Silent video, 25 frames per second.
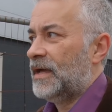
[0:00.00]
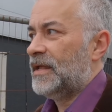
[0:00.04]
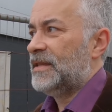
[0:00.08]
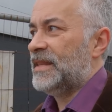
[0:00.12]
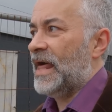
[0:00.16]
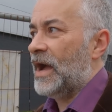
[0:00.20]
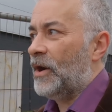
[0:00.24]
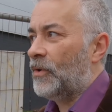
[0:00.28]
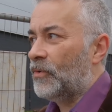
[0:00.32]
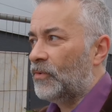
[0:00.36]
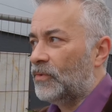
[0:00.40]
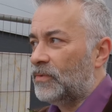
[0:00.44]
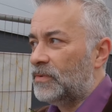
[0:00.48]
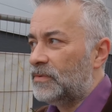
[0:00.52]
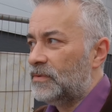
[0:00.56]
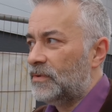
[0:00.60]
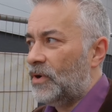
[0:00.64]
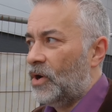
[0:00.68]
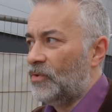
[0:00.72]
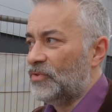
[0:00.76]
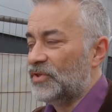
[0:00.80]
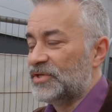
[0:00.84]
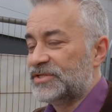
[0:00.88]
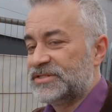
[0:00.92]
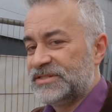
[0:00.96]
Now,
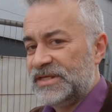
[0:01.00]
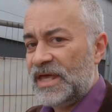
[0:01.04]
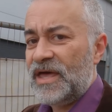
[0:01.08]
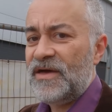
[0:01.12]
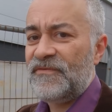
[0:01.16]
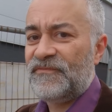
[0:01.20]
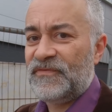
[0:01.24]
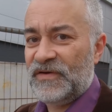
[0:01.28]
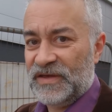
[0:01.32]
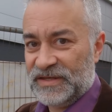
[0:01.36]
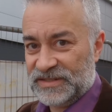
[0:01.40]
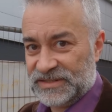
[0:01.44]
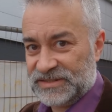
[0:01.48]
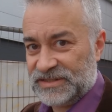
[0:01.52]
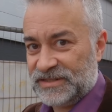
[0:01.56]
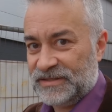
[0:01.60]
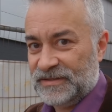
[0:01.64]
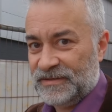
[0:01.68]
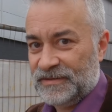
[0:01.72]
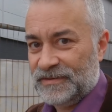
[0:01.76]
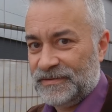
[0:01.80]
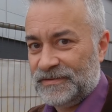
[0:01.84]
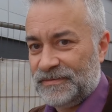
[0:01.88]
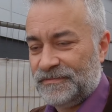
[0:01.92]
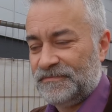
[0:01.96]
on the surface,
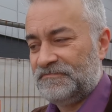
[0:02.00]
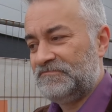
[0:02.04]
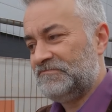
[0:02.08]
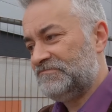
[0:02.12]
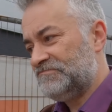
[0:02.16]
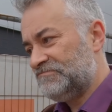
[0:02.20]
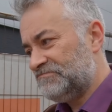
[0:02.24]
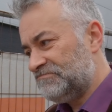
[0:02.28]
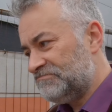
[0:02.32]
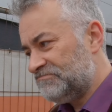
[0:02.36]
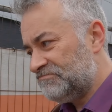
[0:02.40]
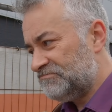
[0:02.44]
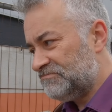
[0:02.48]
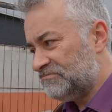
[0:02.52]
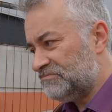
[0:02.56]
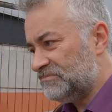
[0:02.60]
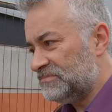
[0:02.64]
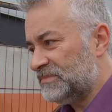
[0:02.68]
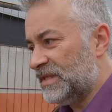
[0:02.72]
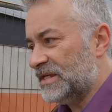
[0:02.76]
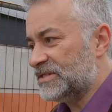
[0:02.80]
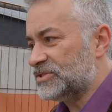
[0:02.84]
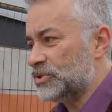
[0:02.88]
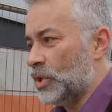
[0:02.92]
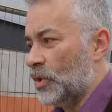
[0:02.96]

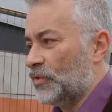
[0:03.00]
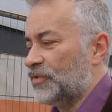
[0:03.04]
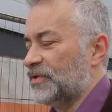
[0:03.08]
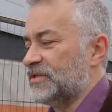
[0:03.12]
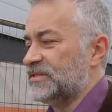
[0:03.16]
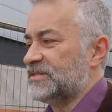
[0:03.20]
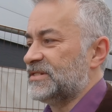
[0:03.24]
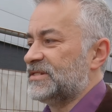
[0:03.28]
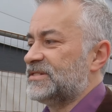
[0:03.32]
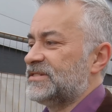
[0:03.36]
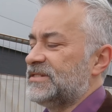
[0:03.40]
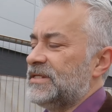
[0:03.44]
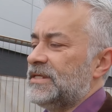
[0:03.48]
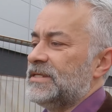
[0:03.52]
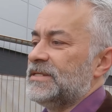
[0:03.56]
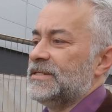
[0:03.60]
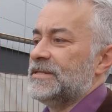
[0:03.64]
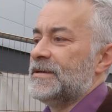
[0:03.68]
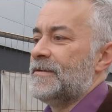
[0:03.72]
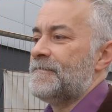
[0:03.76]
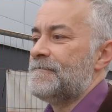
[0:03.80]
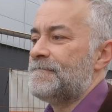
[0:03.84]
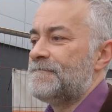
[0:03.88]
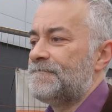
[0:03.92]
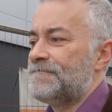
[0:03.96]
there's nothing to
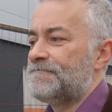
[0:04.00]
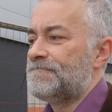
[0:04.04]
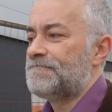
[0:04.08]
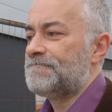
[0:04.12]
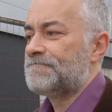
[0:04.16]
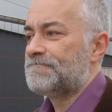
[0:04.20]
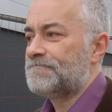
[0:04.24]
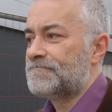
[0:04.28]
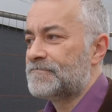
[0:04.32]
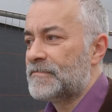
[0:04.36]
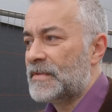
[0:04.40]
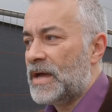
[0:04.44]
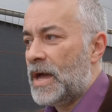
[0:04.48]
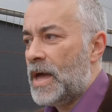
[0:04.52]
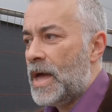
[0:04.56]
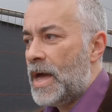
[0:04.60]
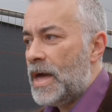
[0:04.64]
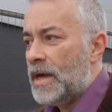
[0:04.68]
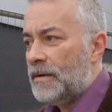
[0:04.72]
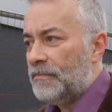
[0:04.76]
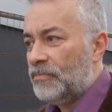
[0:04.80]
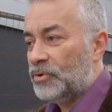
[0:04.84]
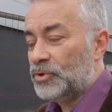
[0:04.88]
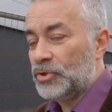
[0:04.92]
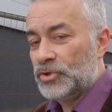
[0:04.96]
see.
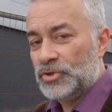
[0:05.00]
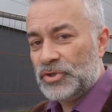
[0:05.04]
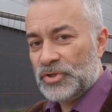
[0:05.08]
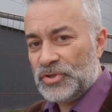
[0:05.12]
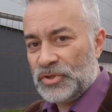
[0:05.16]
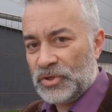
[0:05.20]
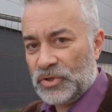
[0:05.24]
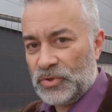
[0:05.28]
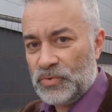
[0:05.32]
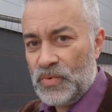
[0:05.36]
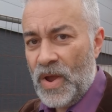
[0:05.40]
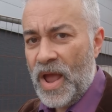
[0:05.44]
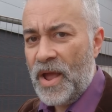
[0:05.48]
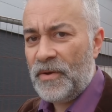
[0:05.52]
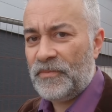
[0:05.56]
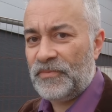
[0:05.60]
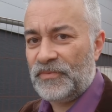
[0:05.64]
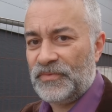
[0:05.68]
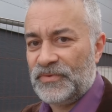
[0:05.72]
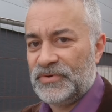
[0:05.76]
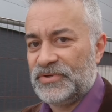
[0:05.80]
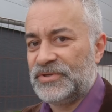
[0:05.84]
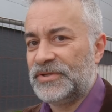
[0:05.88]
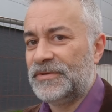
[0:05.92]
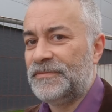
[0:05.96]
But under the
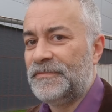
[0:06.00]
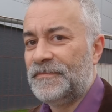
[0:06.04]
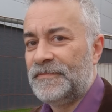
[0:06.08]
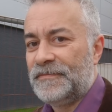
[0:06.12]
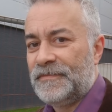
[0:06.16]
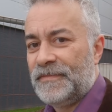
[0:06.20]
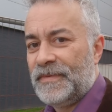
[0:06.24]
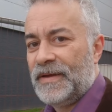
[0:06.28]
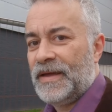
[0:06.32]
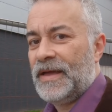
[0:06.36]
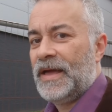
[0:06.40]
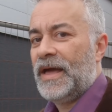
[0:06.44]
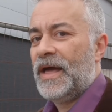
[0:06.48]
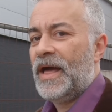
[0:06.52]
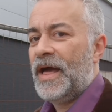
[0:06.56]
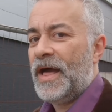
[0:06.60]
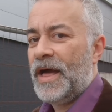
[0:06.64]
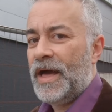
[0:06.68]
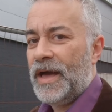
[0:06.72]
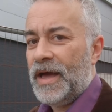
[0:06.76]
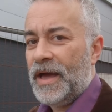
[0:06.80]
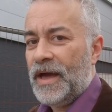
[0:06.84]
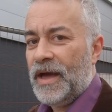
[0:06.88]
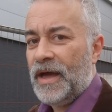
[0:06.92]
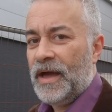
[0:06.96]
ground,
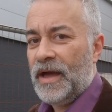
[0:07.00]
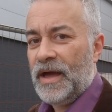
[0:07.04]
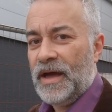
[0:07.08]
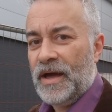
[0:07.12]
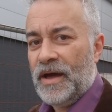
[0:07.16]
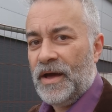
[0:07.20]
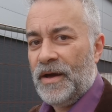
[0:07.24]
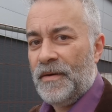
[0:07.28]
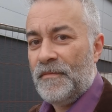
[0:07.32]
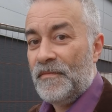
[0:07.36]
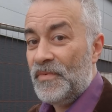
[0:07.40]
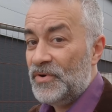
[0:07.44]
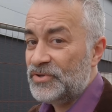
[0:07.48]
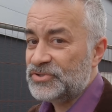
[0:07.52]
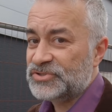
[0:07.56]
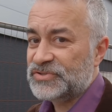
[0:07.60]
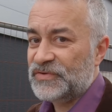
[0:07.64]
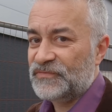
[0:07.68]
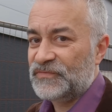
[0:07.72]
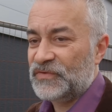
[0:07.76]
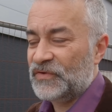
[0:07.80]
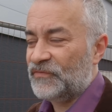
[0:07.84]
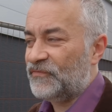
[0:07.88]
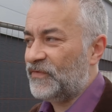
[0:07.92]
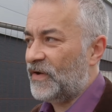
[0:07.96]
most
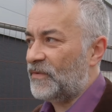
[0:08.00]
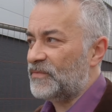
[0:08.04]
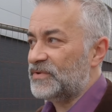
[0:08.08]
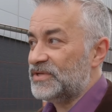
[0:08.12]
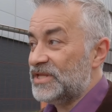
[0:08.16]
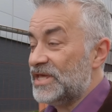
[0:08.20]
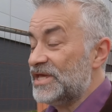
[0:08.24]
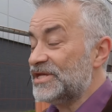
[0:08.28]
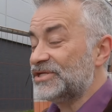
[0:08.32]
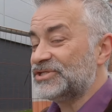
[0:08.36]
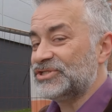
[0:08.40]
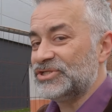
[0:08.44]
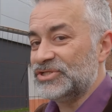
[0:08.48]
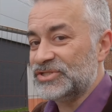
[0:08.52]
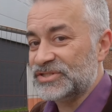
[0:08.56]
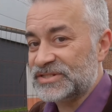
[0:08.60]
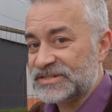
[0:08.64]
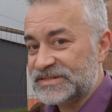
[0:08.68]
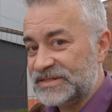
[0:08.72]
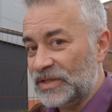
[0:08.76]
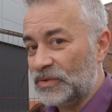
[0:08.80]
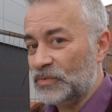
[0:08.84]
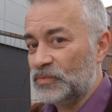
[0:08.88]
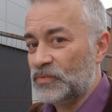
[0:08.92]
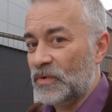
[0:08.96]
of the foundations
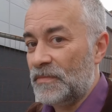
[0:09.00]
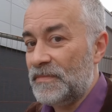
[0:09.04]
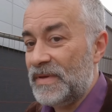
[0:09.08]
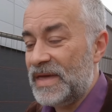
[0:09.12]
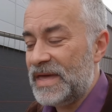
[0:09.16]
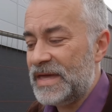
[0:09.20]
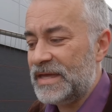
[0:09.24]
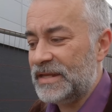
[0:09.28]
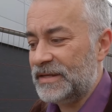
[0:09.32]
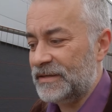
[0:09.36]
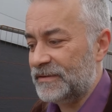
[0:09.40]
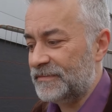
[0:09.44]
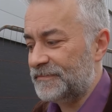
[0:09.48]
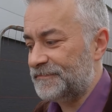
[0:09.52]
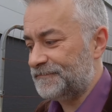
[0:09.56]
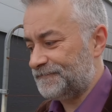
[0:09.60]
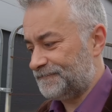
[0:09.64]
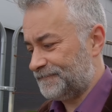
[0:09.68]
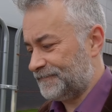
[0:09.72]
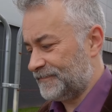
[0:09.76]
still remain.